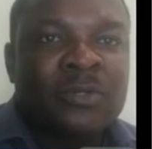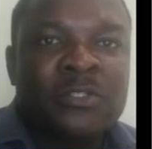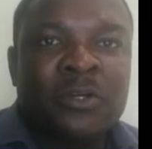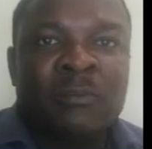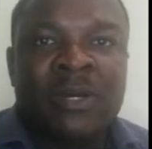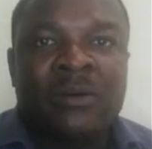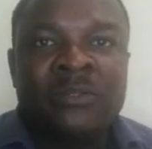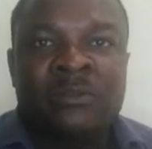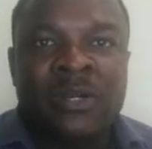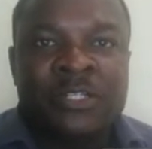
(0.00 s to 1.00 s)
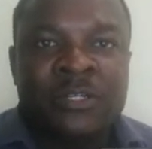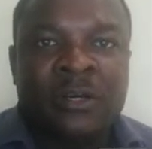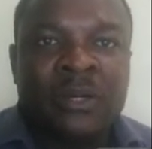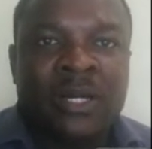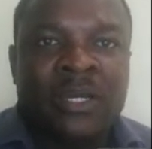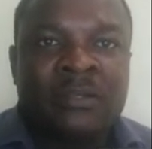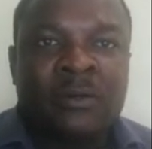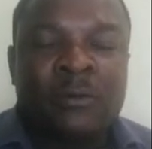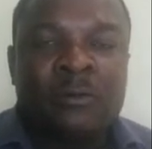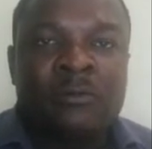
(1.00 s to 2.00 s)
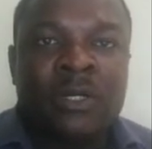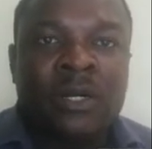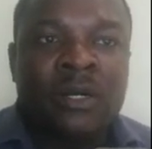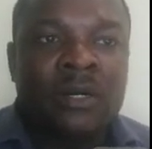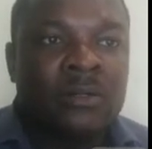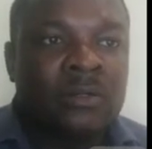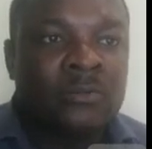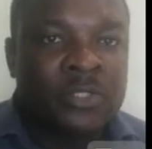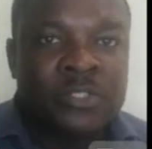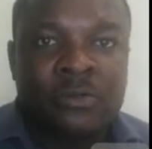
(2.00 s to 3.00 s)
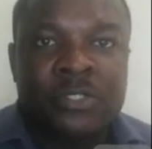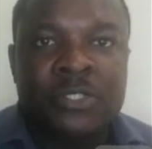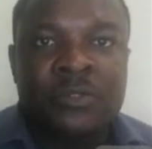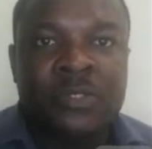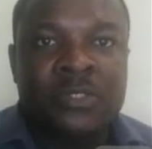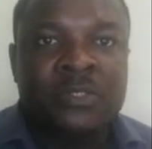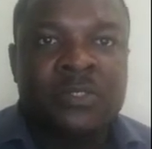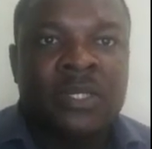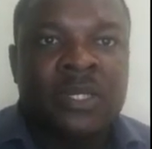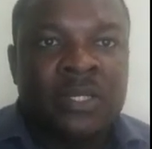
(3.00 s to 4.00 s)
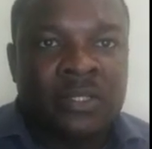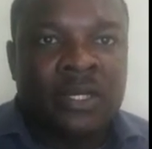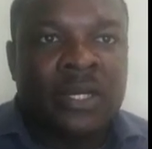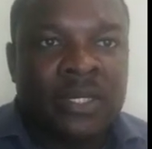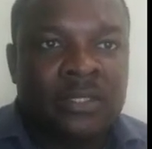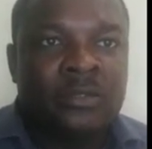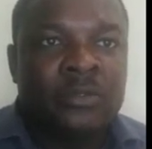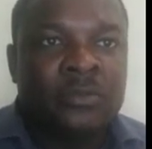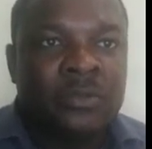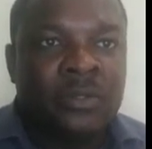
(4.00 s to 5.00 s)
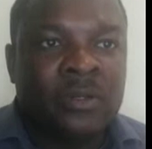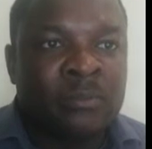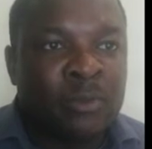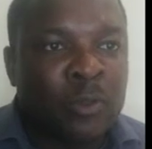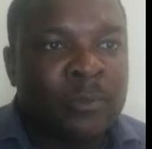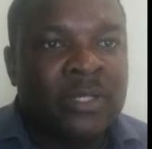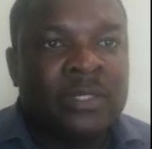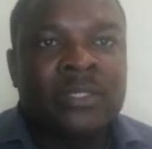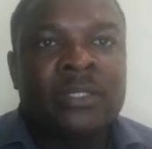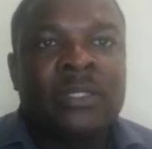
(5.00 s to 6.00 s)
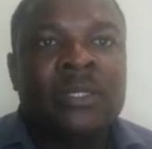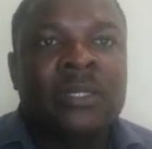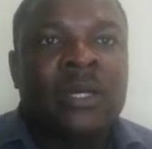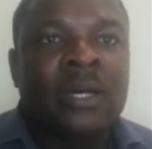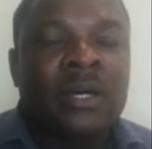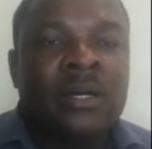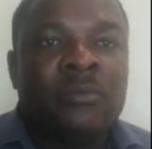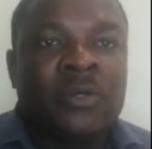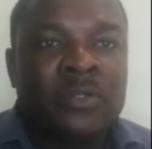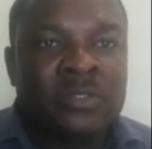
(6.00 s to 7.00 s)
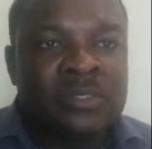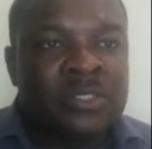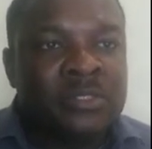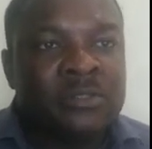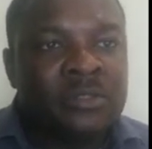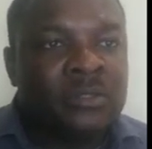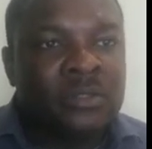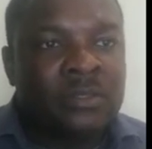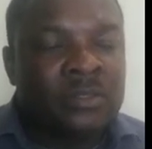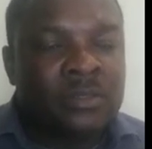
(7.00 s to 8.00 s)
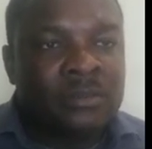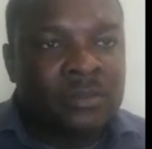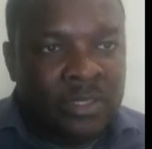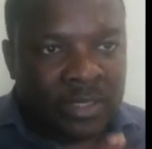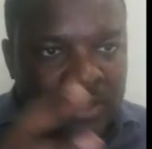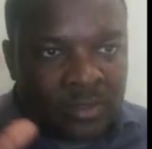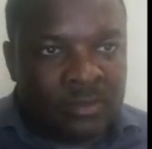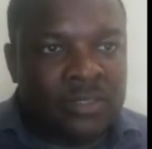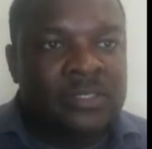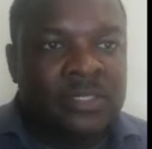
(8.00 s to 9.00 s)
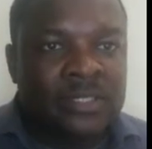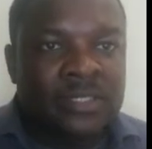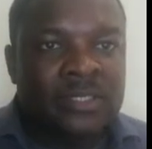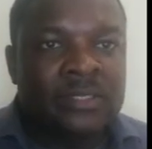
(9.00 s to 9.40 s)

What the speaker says: to talk about is the rationale behind the whole research, which is the high youth unemployment. We're going to consider it holistically.